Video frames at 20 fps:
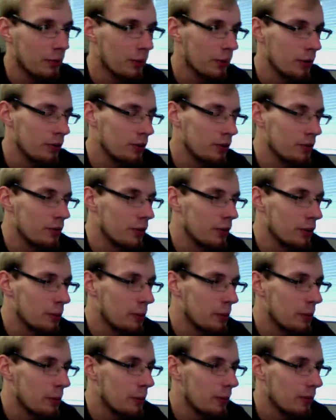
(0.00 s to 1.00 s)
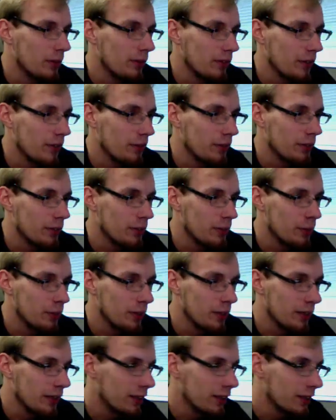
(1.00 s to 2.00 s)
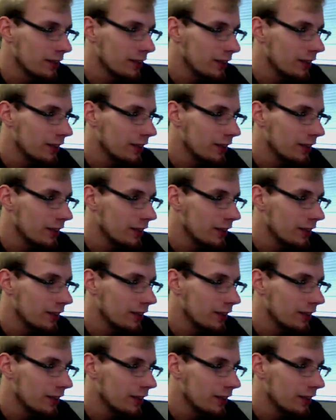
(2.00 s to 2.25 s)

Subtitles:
you should really be putting stuff in Unity,